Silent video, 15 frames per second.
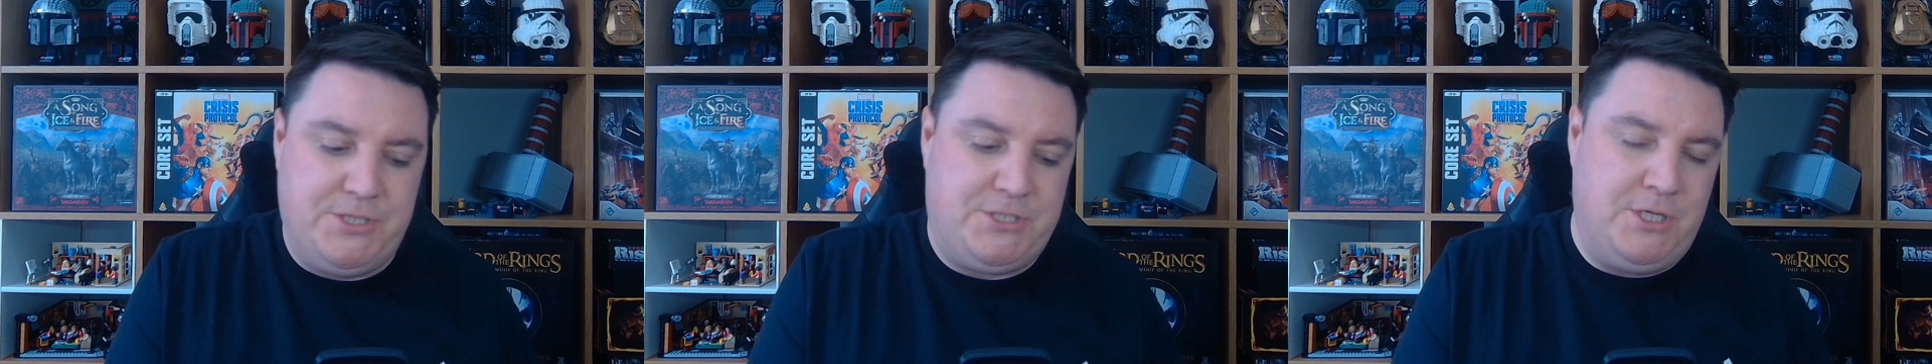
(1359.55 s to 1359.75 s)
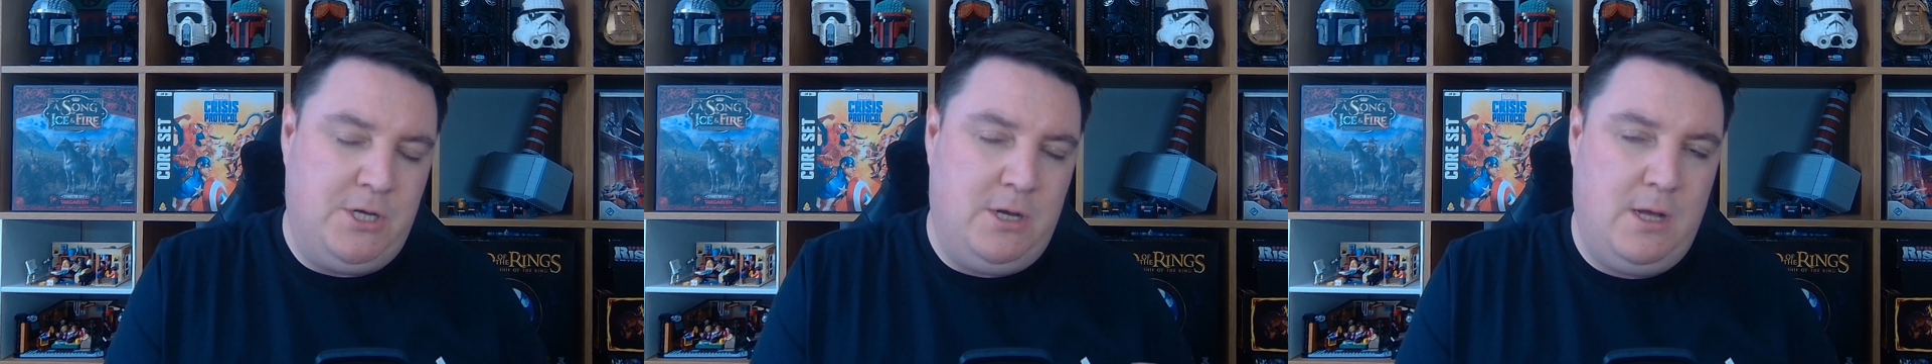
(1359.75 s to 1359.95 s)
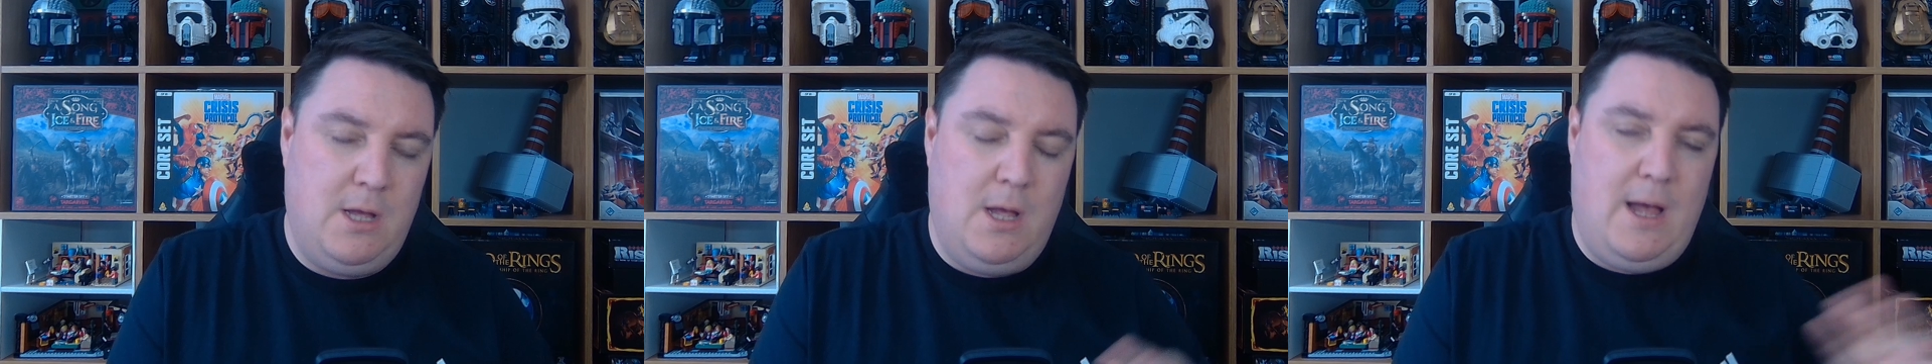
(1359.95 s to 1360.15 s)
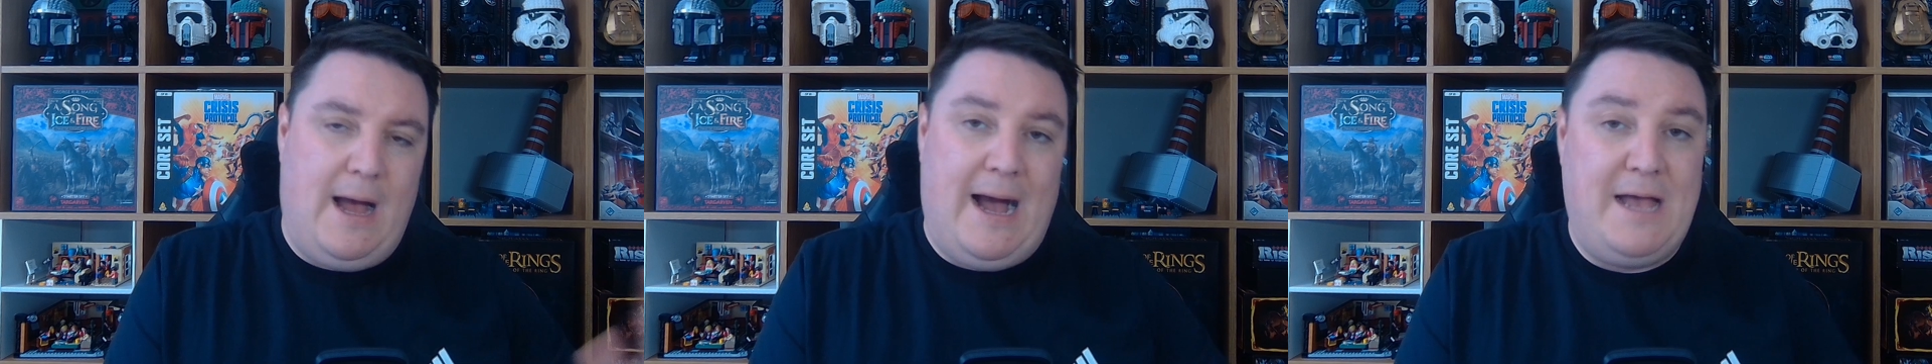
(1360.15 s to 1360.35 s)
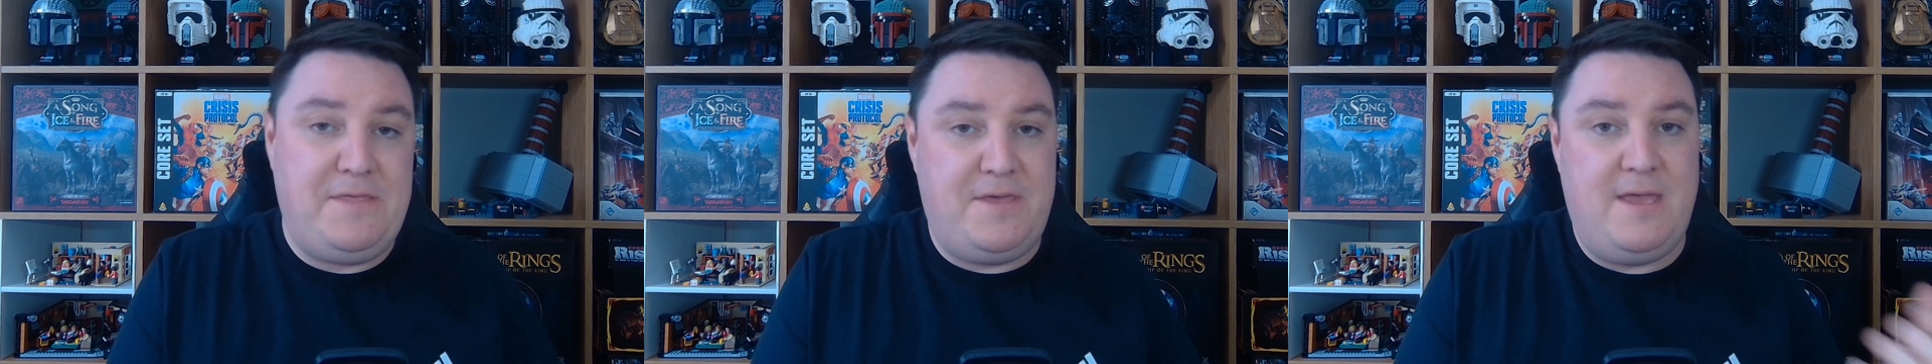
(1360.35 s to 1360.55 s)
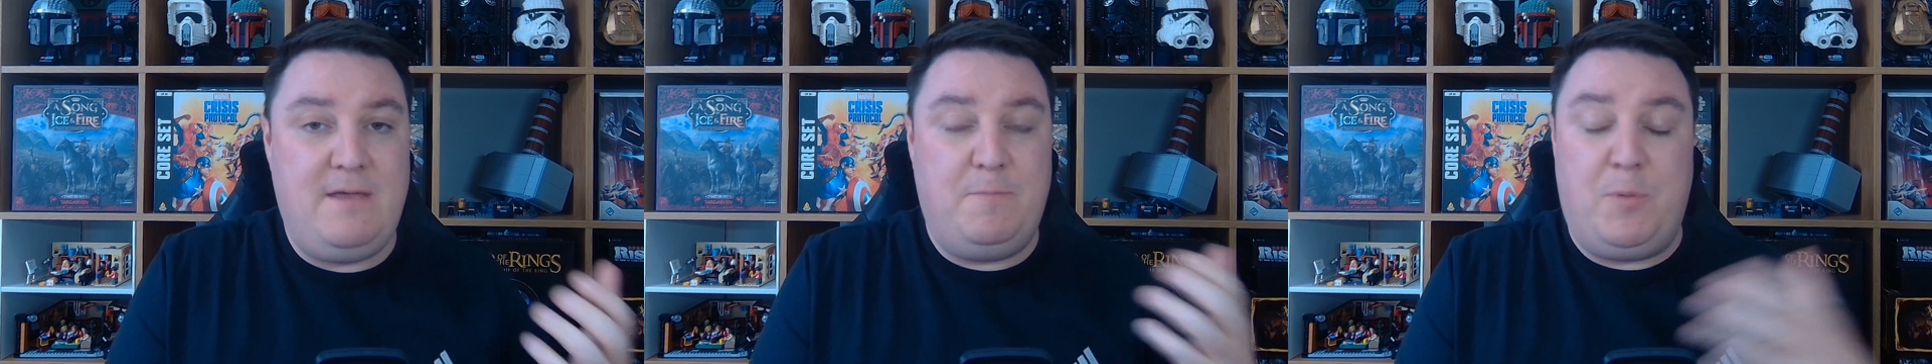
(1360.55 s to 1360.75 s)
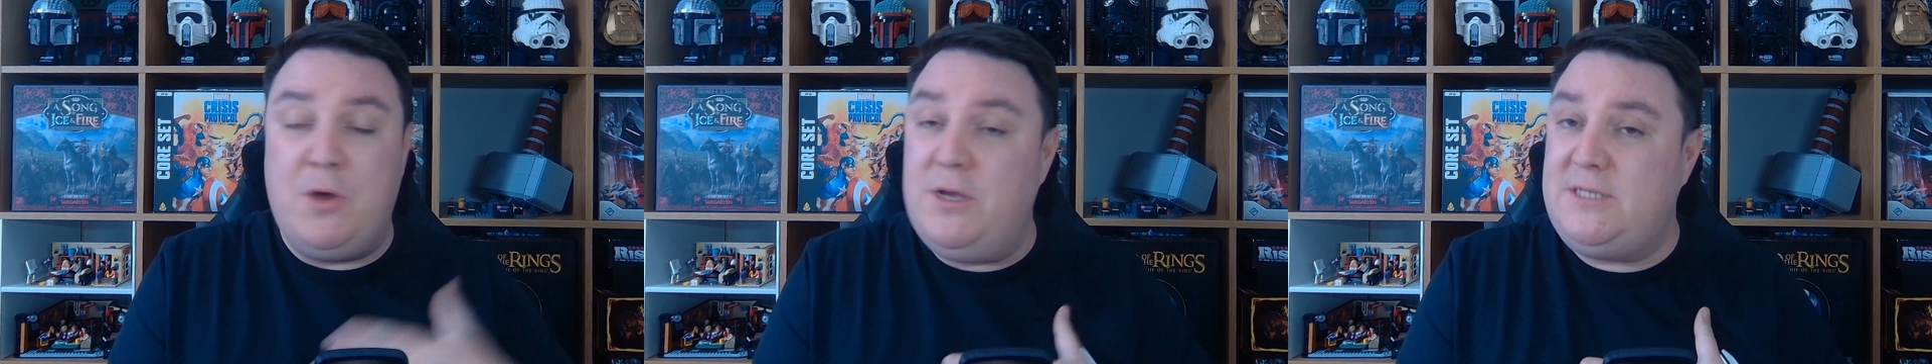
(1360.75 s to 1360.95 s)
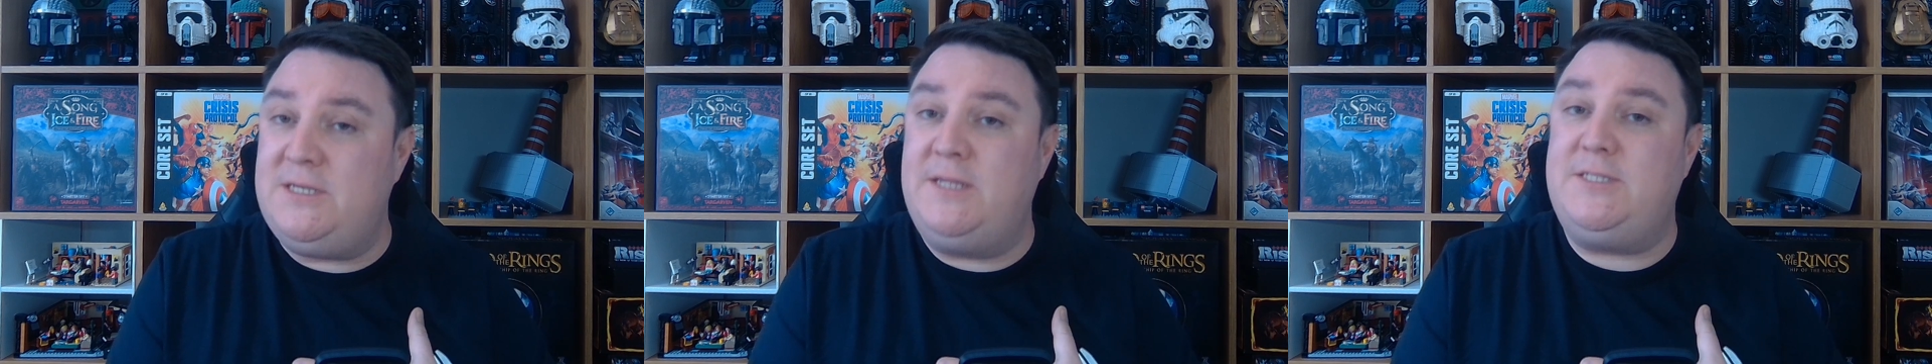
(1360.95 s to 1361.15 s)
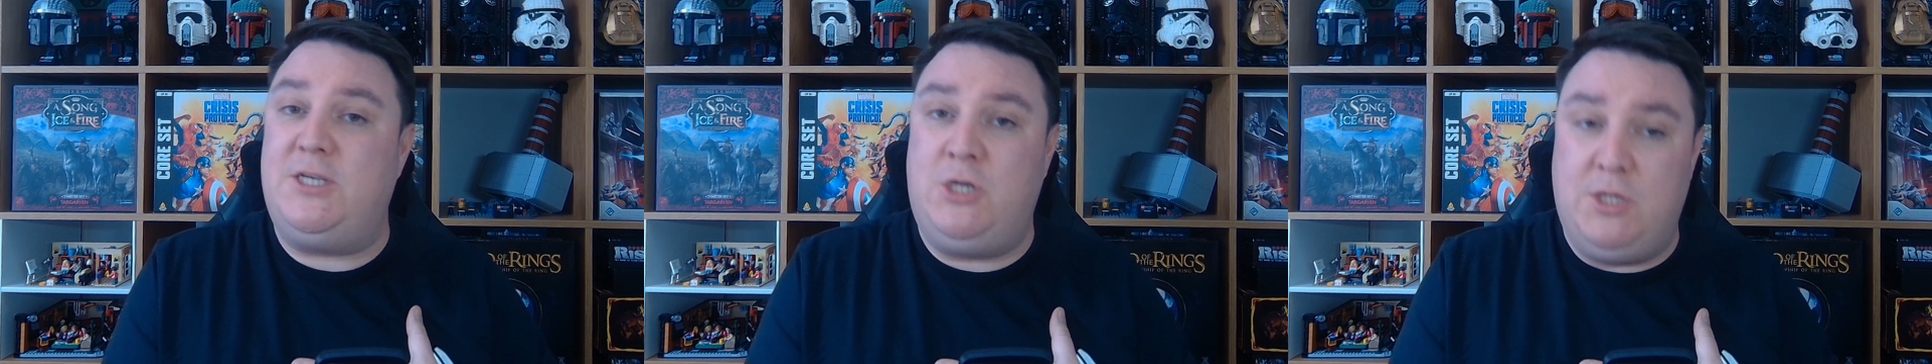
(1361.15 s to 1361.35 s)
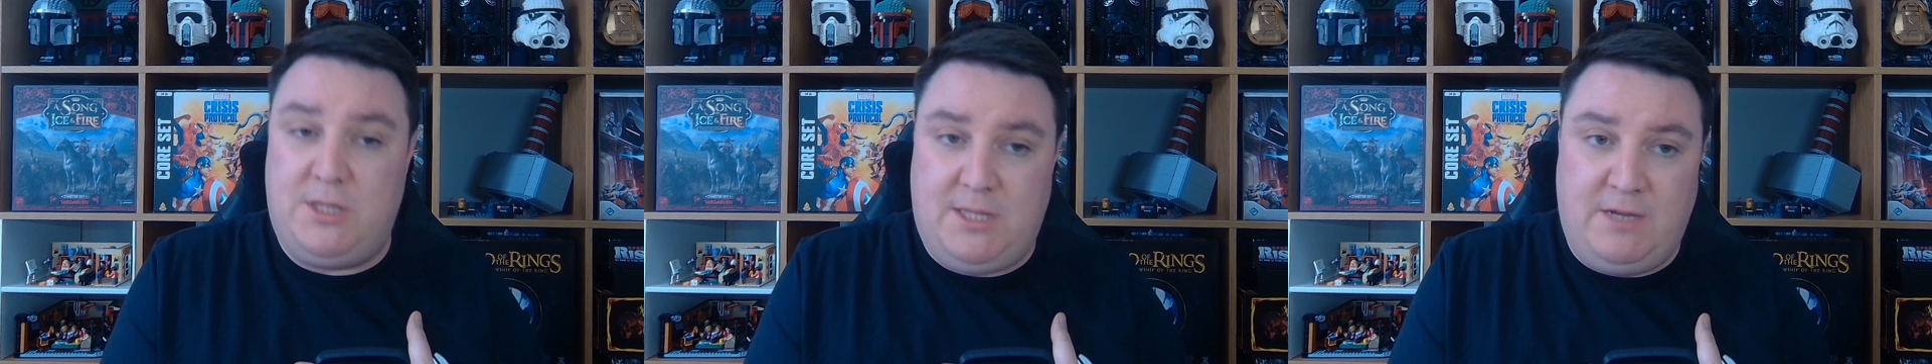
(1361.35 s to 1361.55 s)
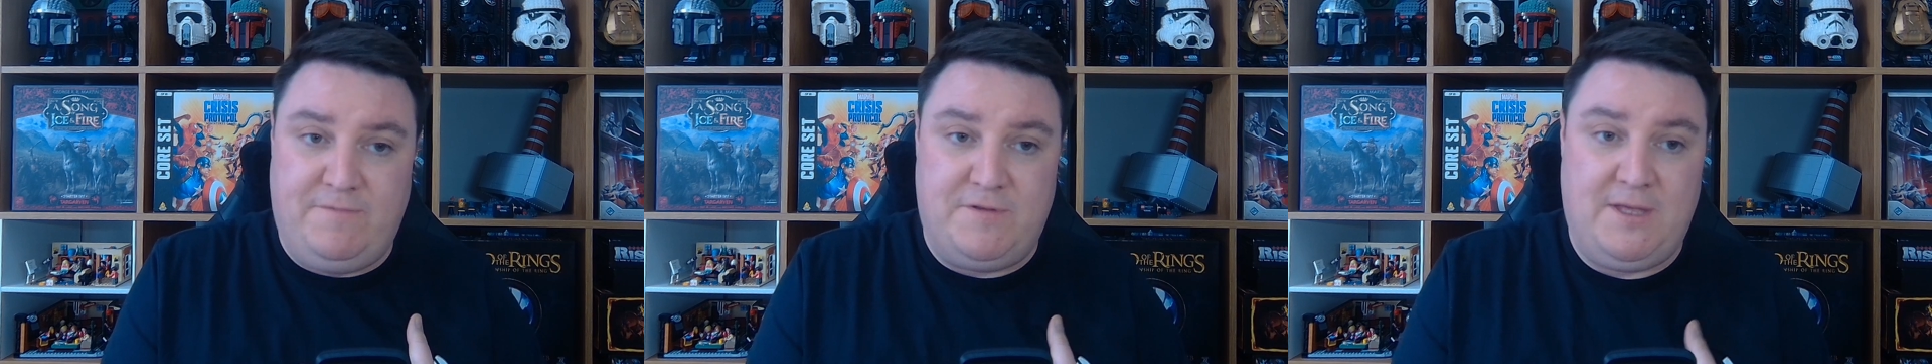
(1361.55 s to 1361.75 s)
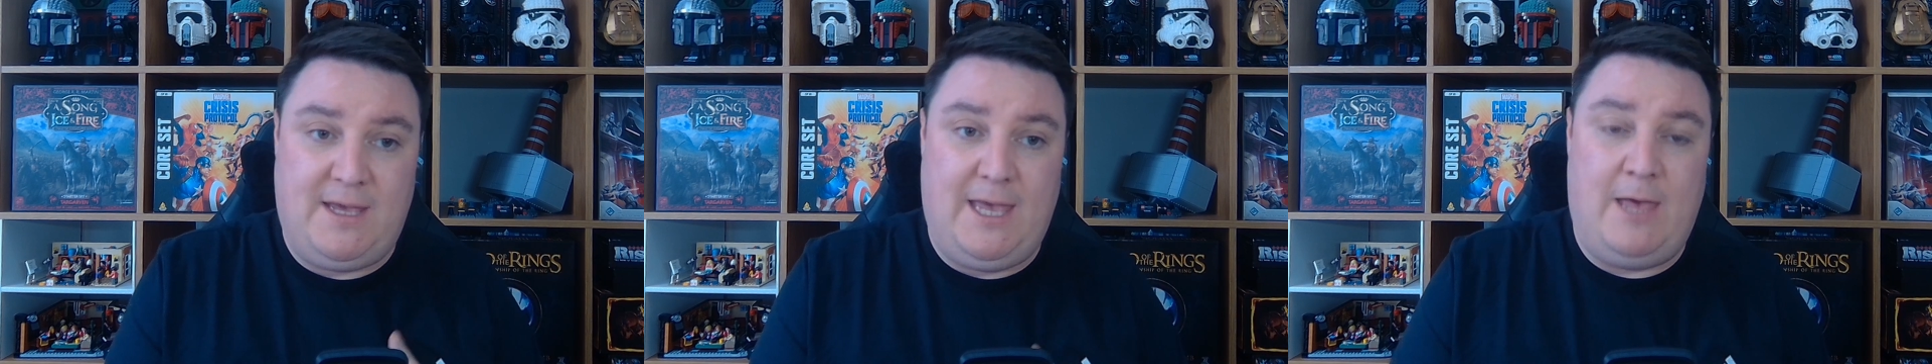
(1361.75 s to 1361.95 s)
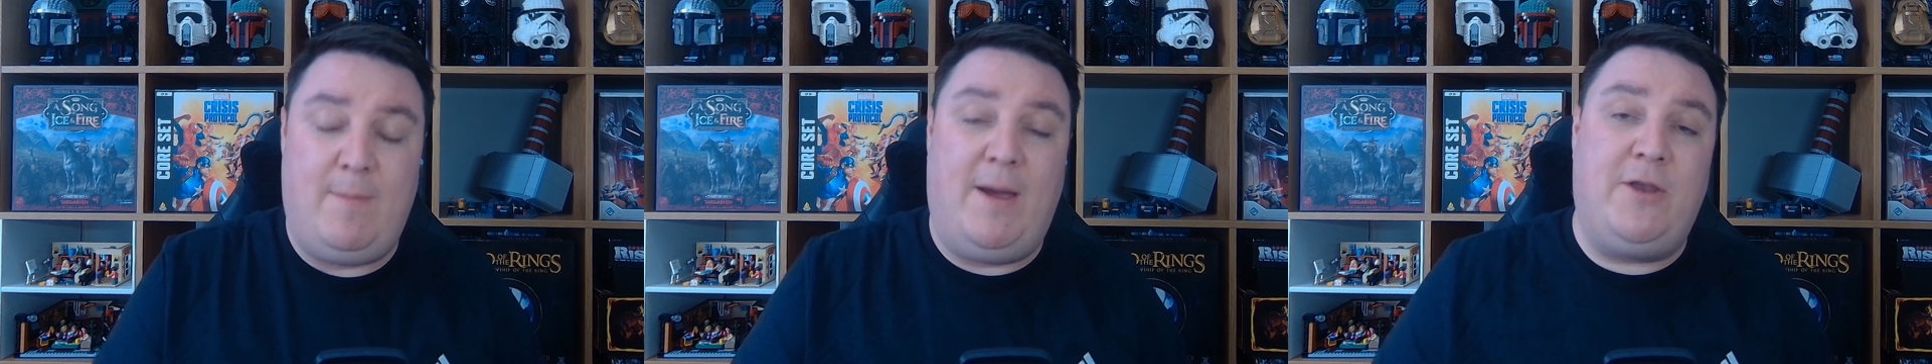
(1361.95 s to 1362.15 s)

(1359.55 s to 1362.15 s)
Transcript: So I think personally it's a good thing for the game.